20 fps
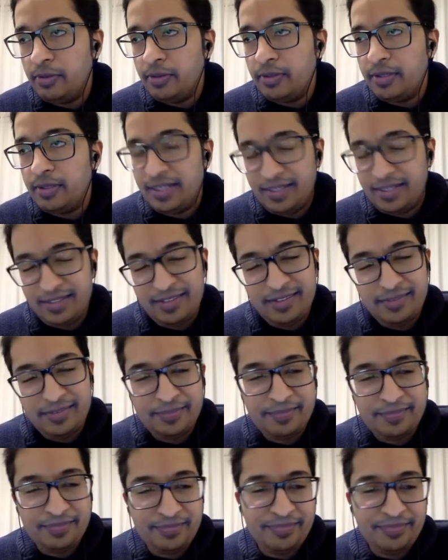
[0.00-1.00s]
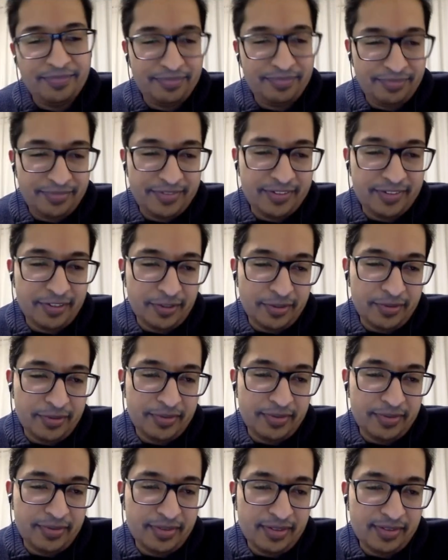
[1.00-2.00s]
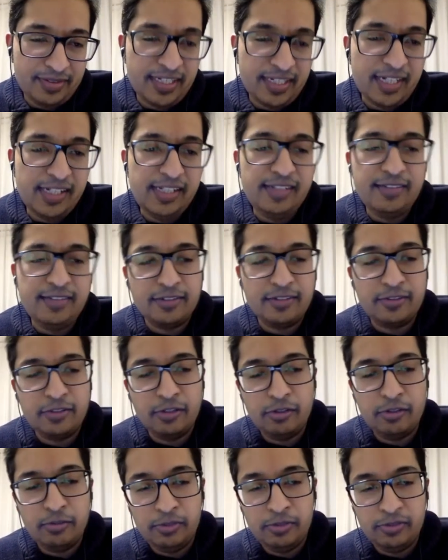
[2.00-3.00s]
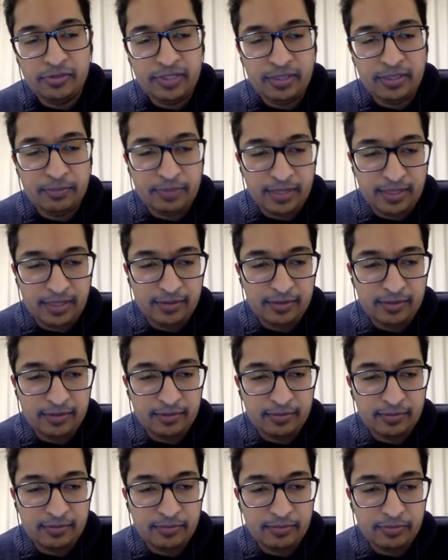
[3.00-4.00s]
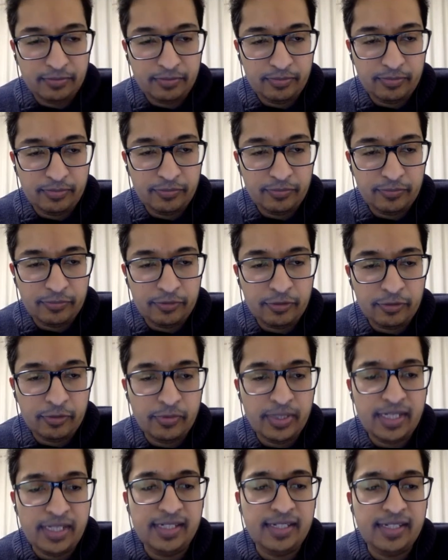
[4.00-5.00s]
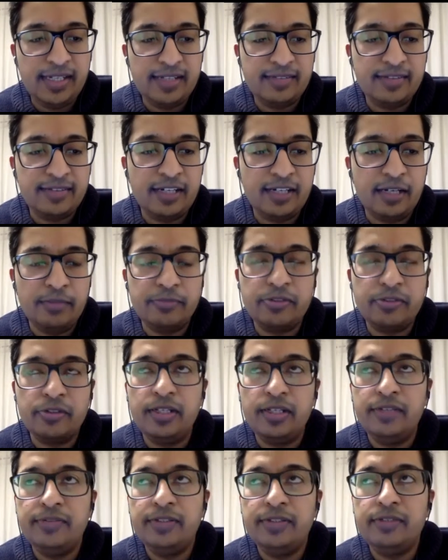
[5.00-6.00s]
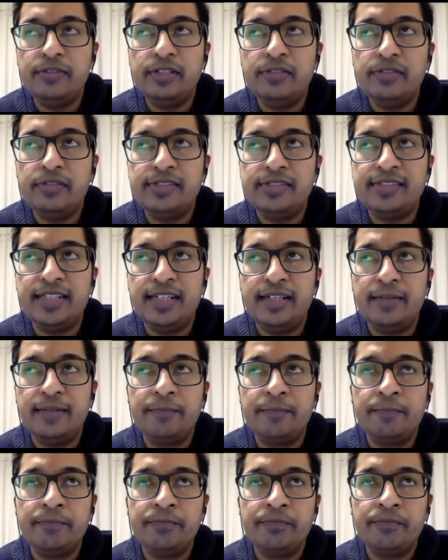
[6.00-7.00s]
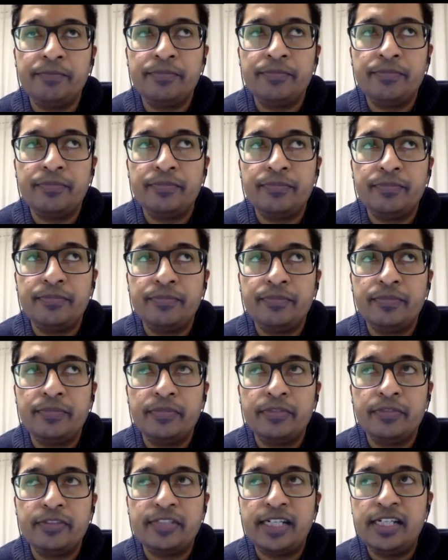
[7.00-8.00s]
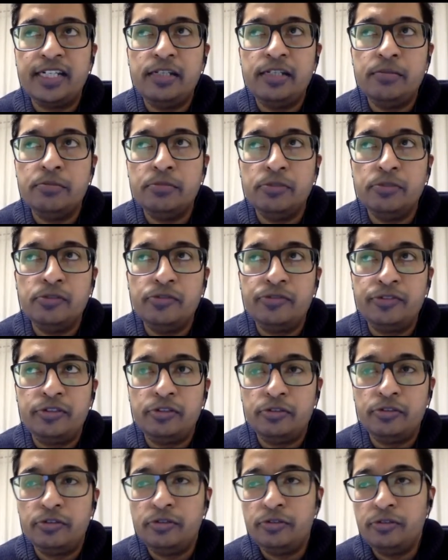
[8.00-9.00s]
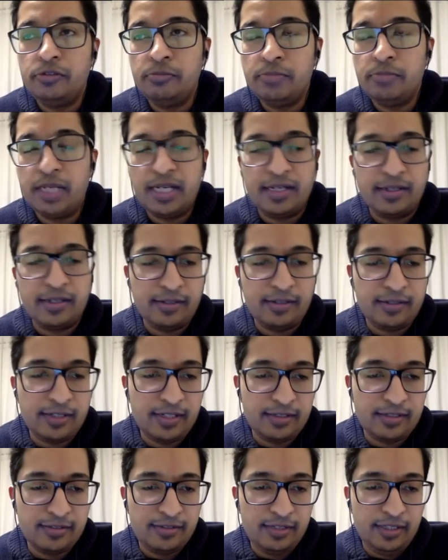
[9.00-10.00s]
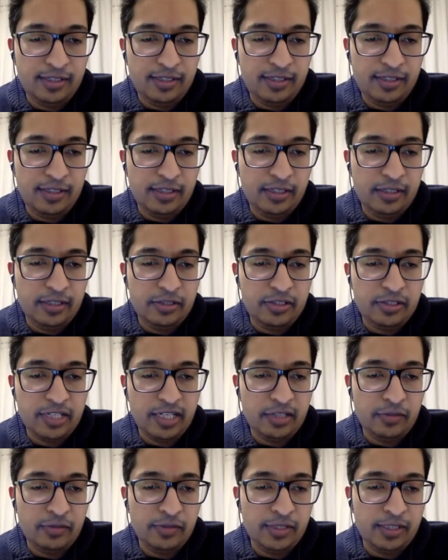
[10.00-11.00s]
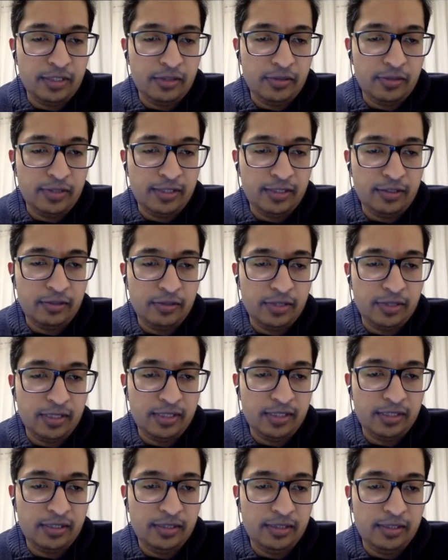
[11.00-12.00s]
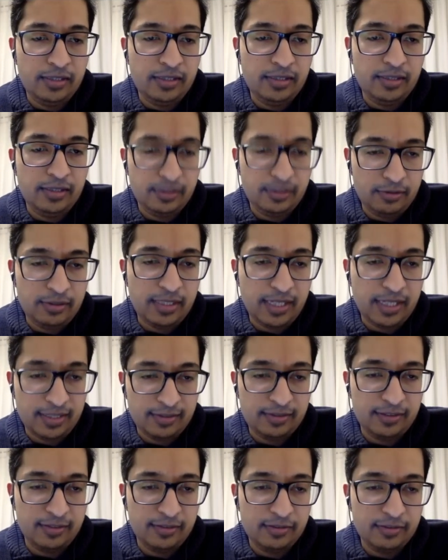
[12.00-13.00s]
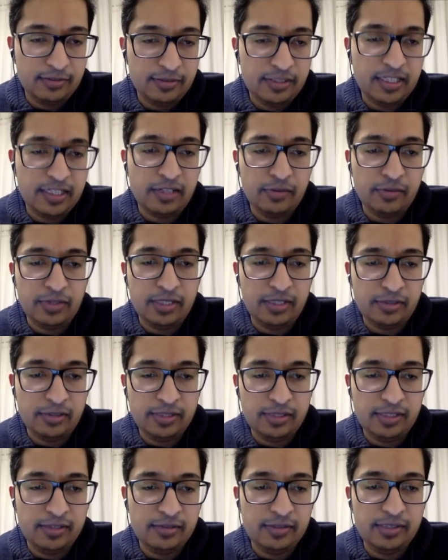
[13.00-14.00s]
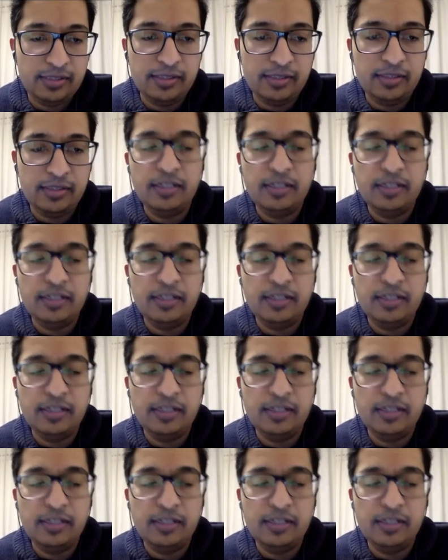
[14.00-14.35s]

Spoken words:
Yeah. So Sani is a slow moving planet. So when it has come, so even when we say Sani moved to Makara Raasi in January 2020, last year, January 2020,